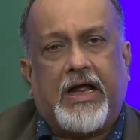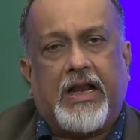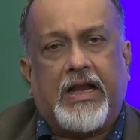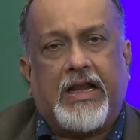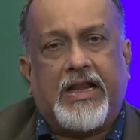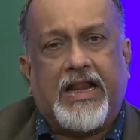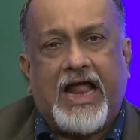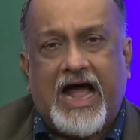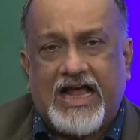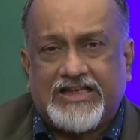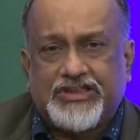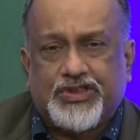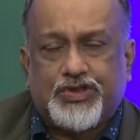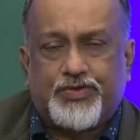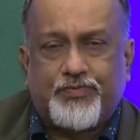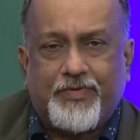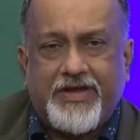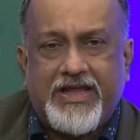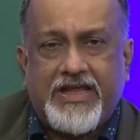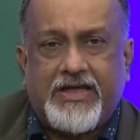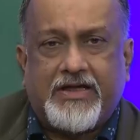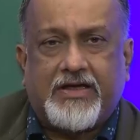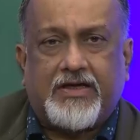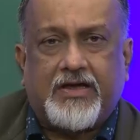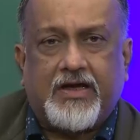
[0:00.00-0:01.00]
Last
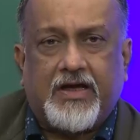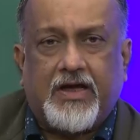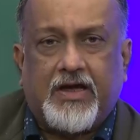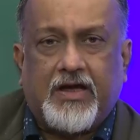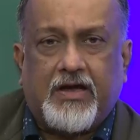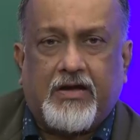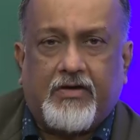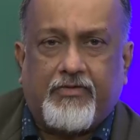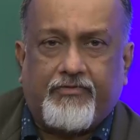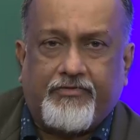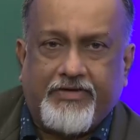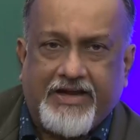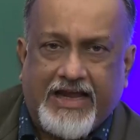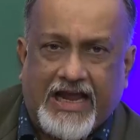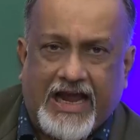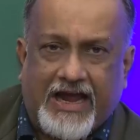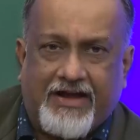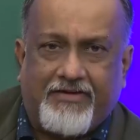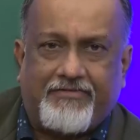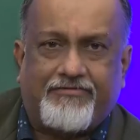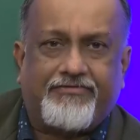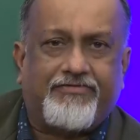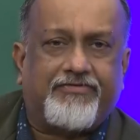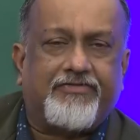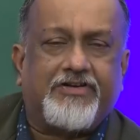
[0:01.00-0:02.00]
week we
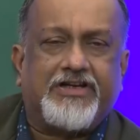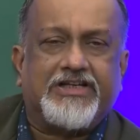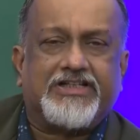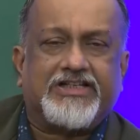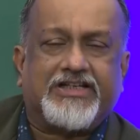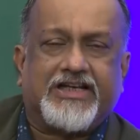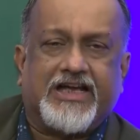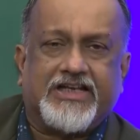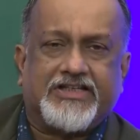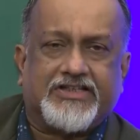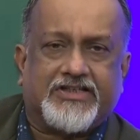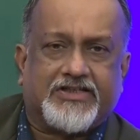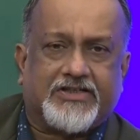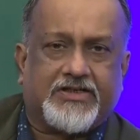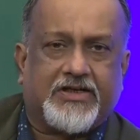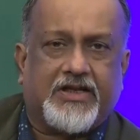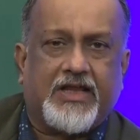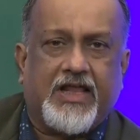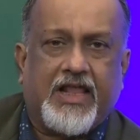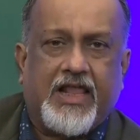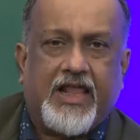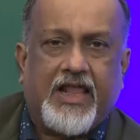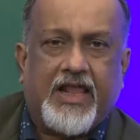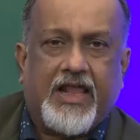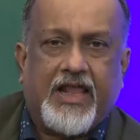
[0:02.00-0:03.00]
have discussed
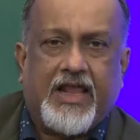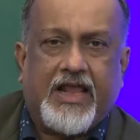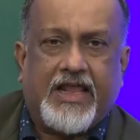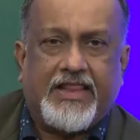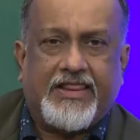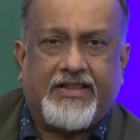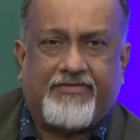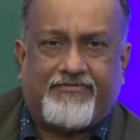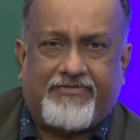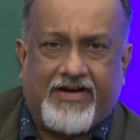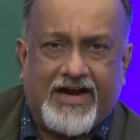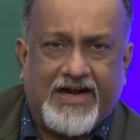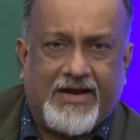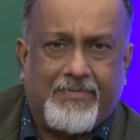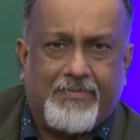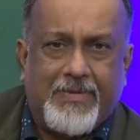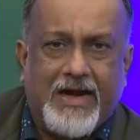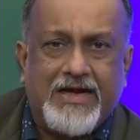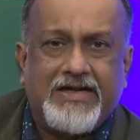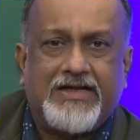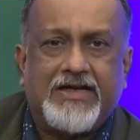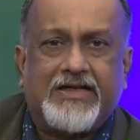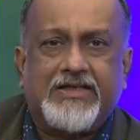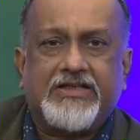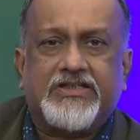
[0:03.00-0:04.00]
the
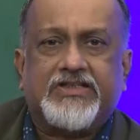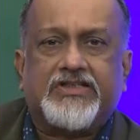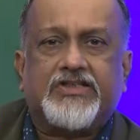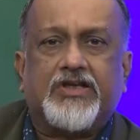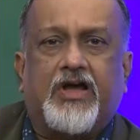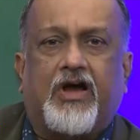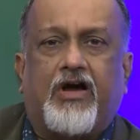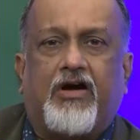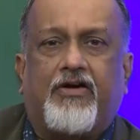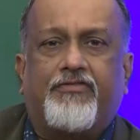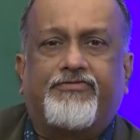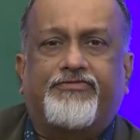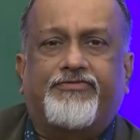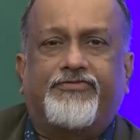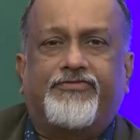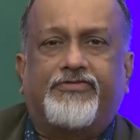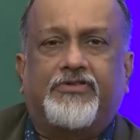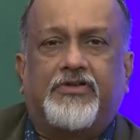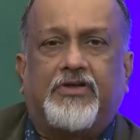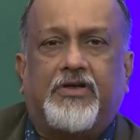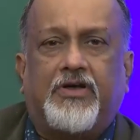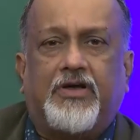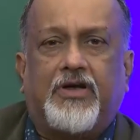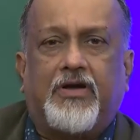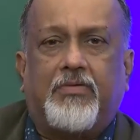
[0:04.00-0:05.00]
fundamentals of
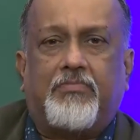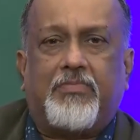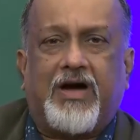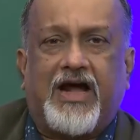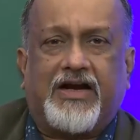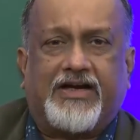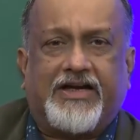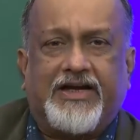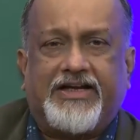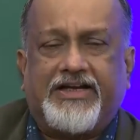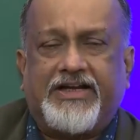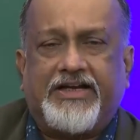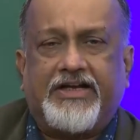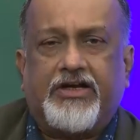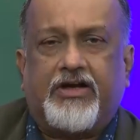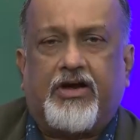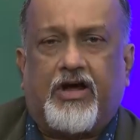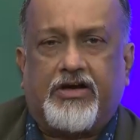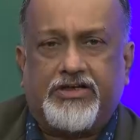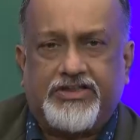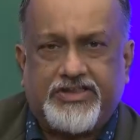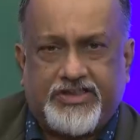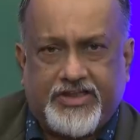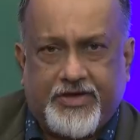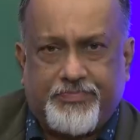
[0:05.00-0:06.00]
marketing
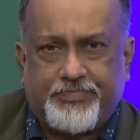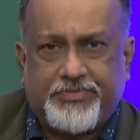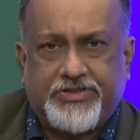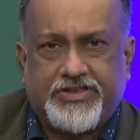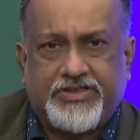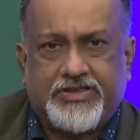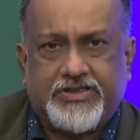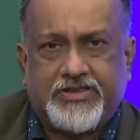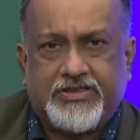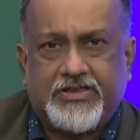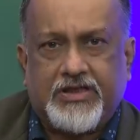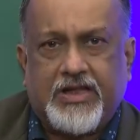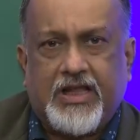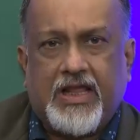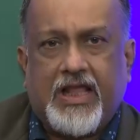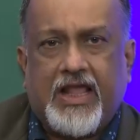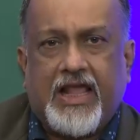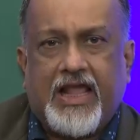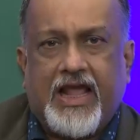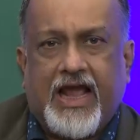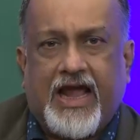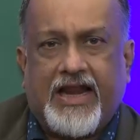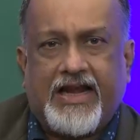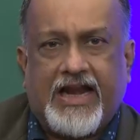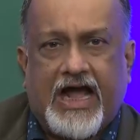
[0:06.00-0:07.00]
concepts
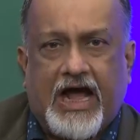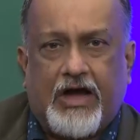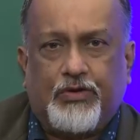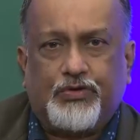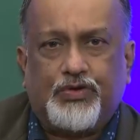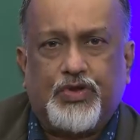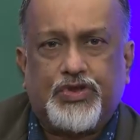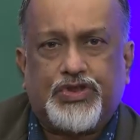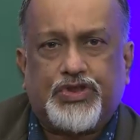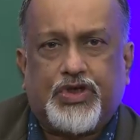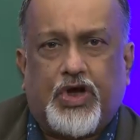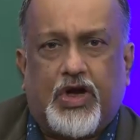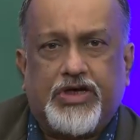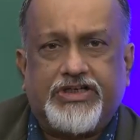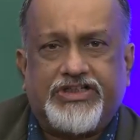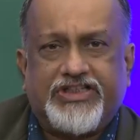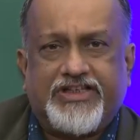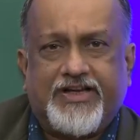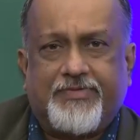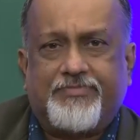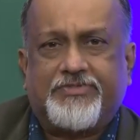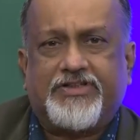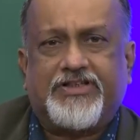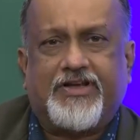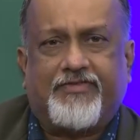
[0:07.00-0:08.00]
and how those
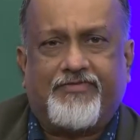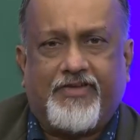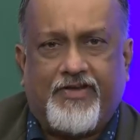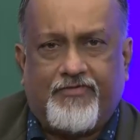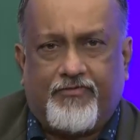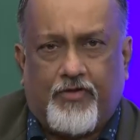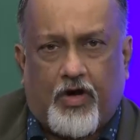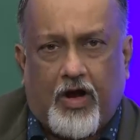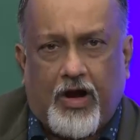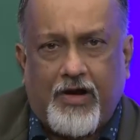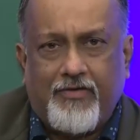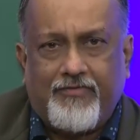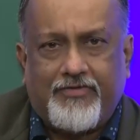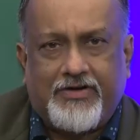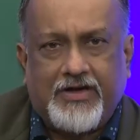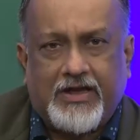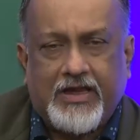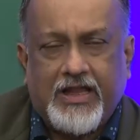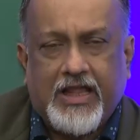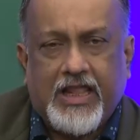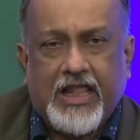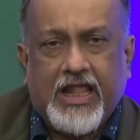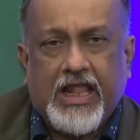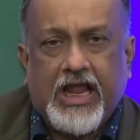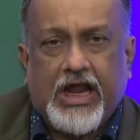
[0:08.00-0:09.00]
concepts have evolved.
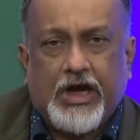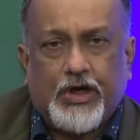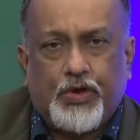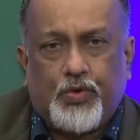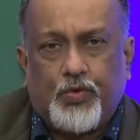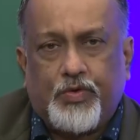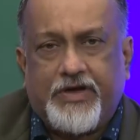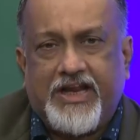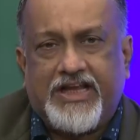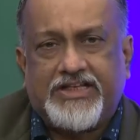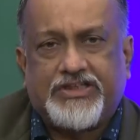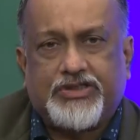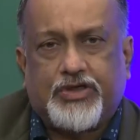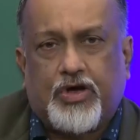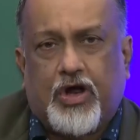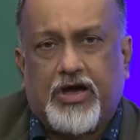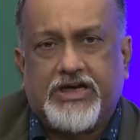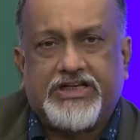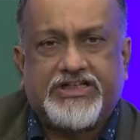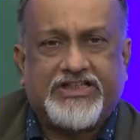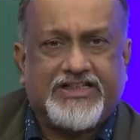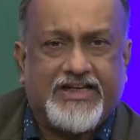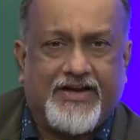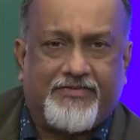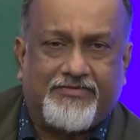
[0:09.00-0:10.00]
Today's
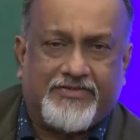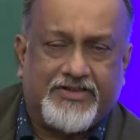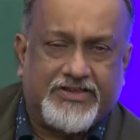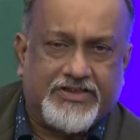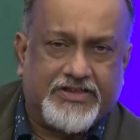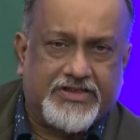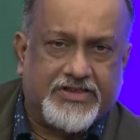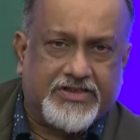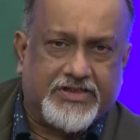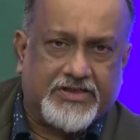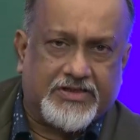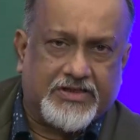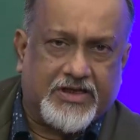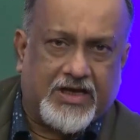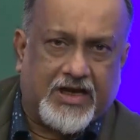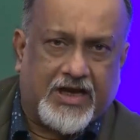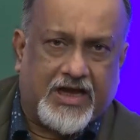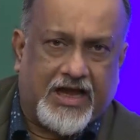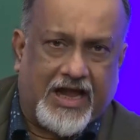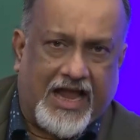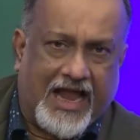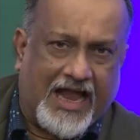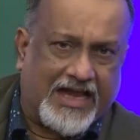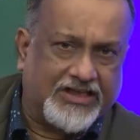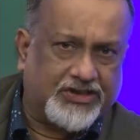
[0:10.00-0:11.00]
concepts
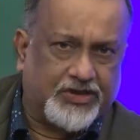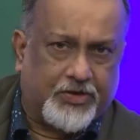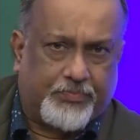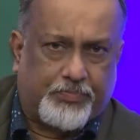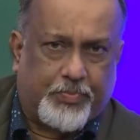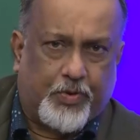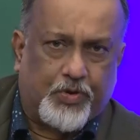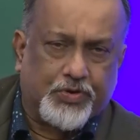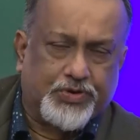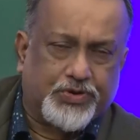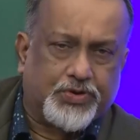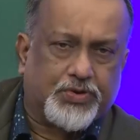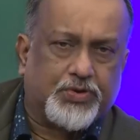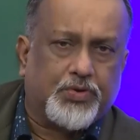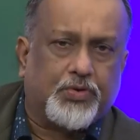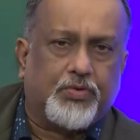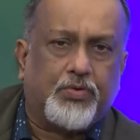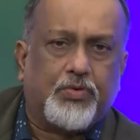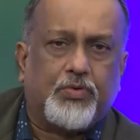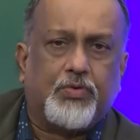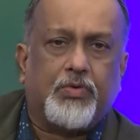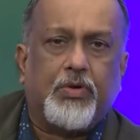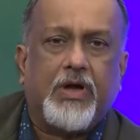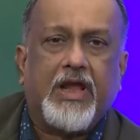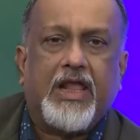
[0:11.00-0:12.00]
as opposed
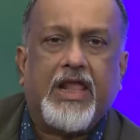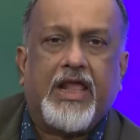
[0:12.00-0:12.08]
to